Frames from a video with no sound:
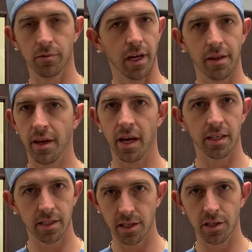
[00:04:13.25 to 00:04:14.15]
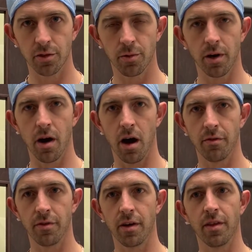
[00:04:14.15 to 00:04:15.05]
letting the anesthesia wear
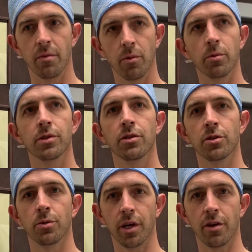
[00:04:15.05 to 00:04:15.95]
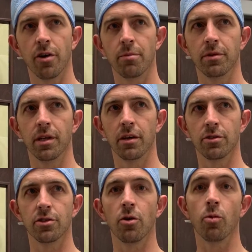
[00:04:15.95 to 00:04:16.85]
off. And then what we'll do is we'll get her up and let
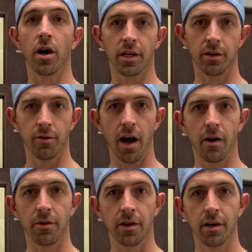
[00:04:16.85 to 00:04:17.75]
her start walking around.